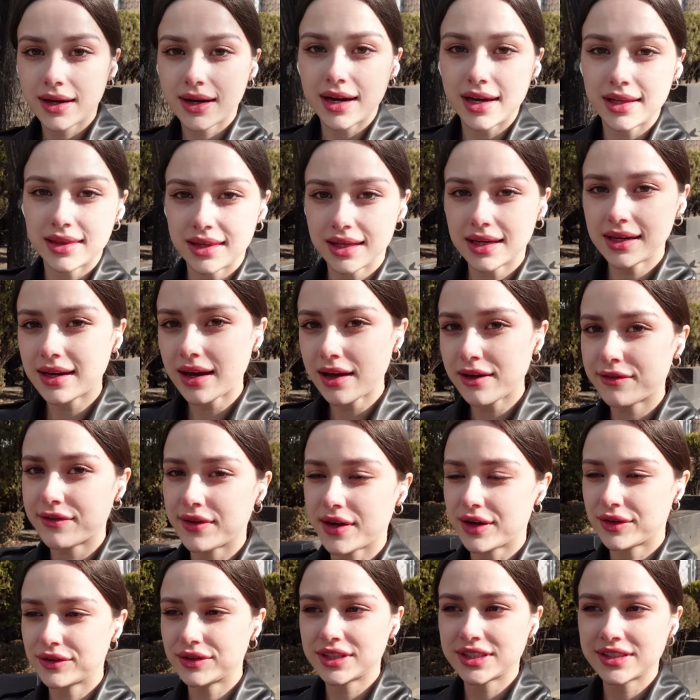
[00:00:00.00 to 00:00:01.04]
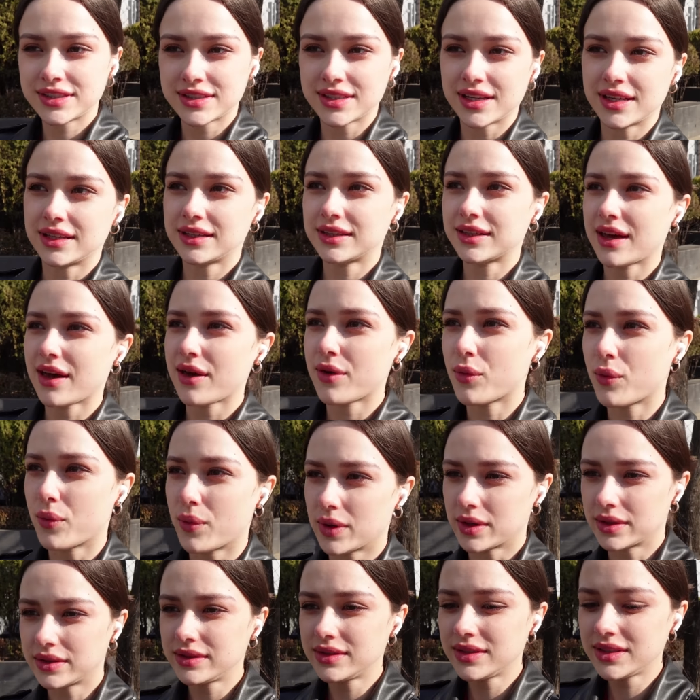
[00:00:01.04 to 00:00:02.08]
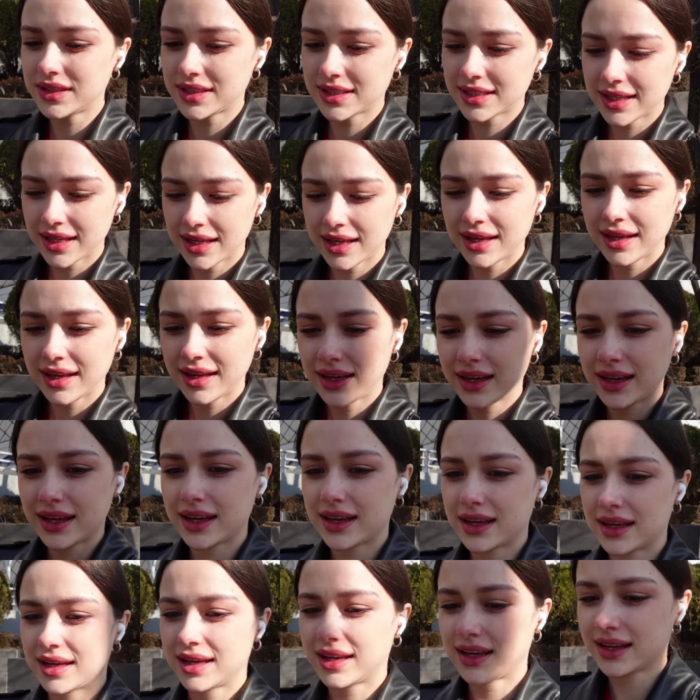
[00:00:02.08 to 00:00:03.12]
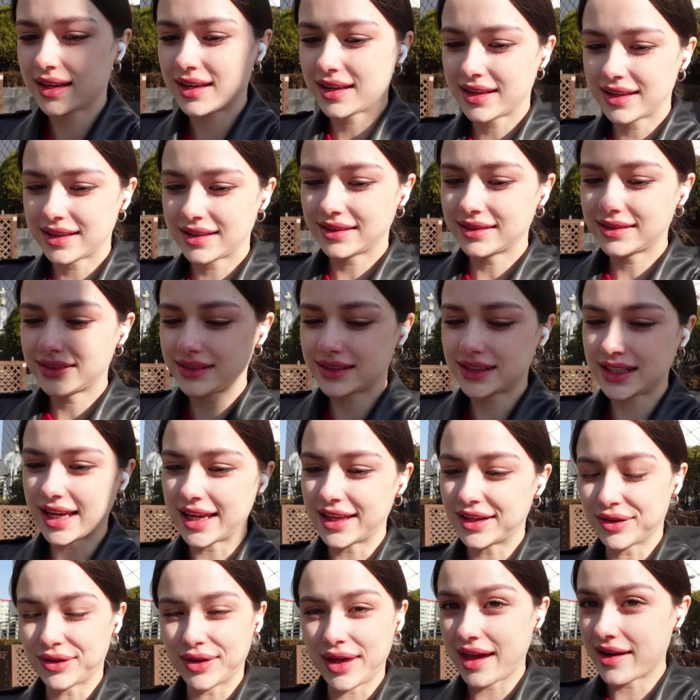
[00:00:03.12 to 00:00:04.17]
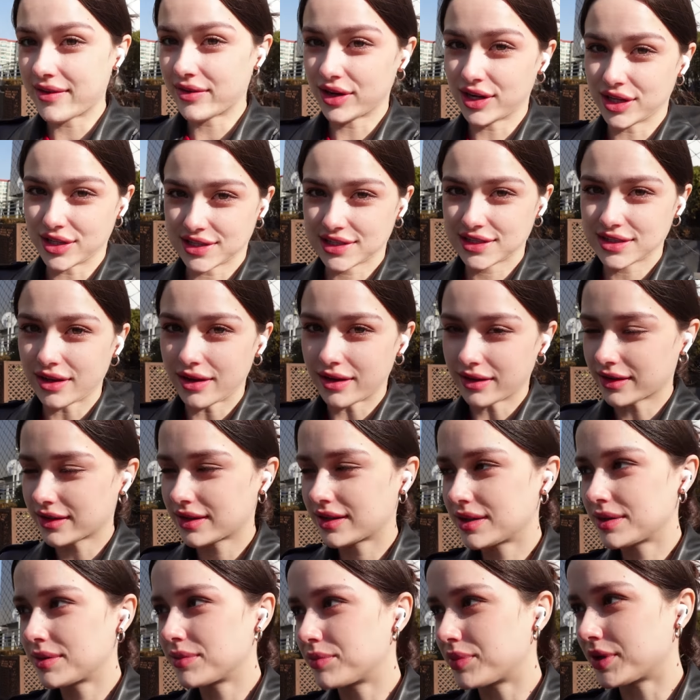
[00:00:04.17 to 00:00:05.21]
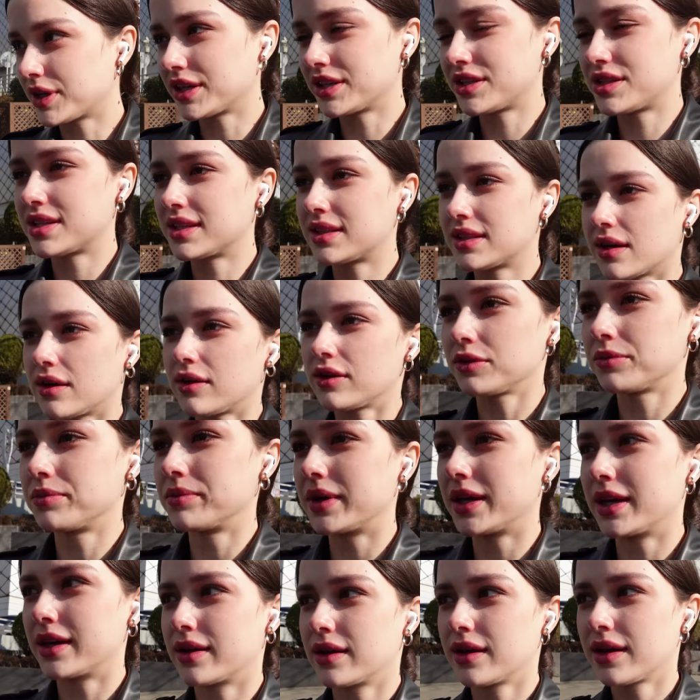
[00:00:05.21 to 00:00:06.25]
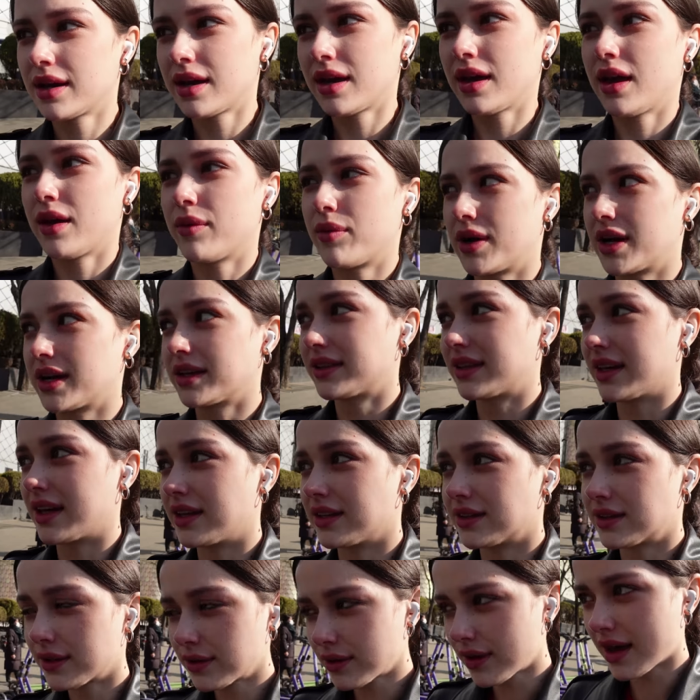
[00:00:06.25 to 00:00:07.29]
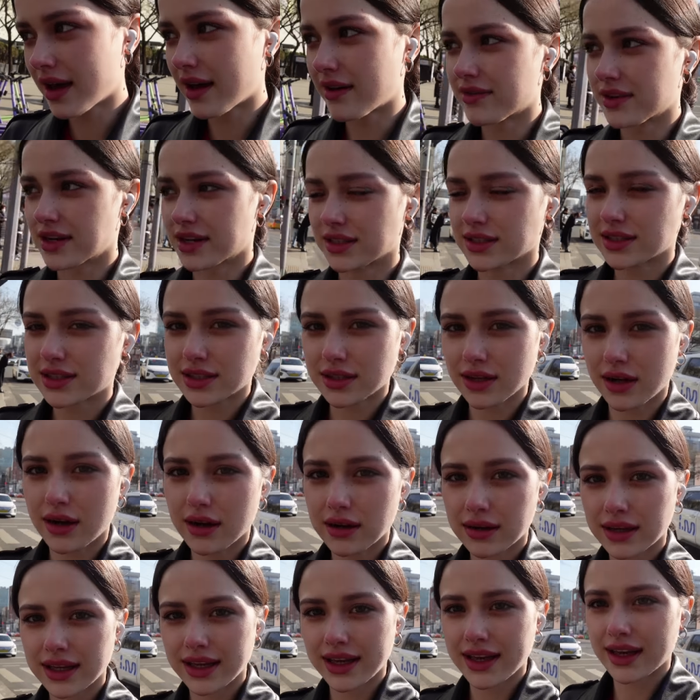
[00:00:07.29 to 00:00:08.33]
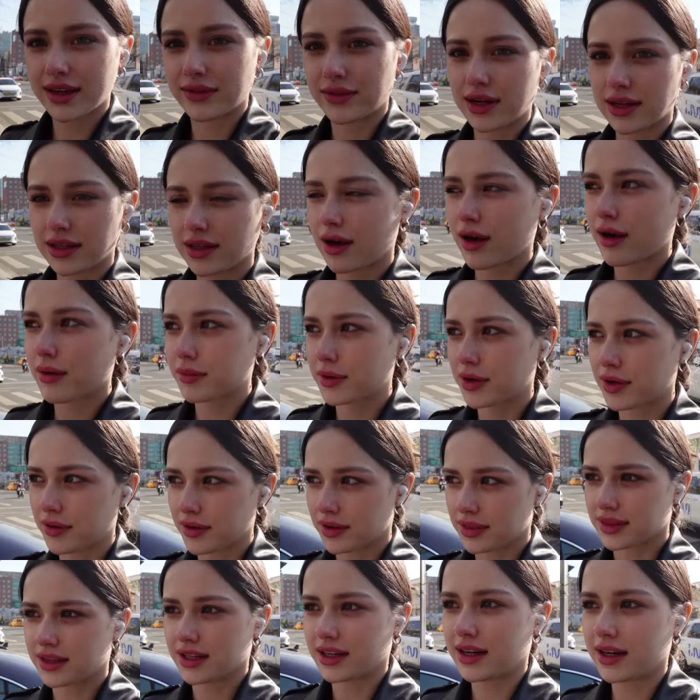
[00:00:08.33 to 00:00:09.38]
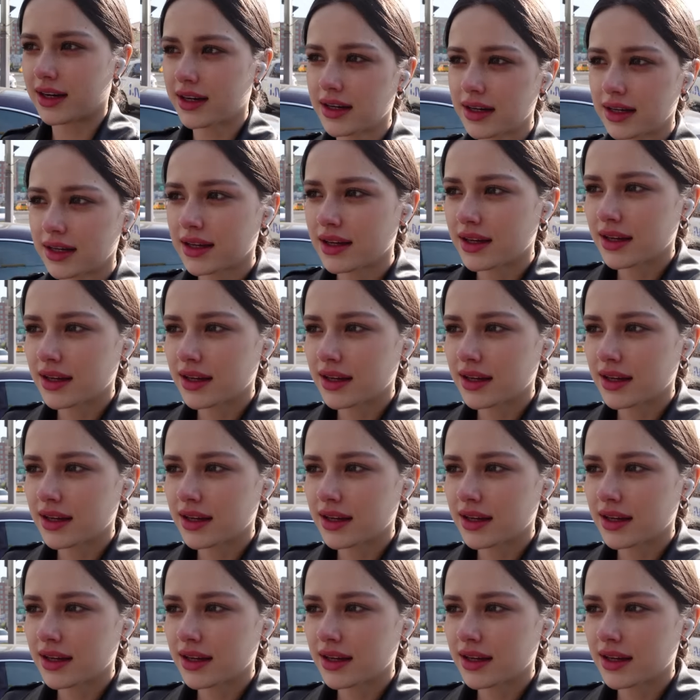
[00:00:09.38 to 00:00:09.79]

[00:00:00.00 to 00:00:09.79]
I think I found the scent I want and they don't have it in stock, but she told me where they do have it in stock and right now I'm going there.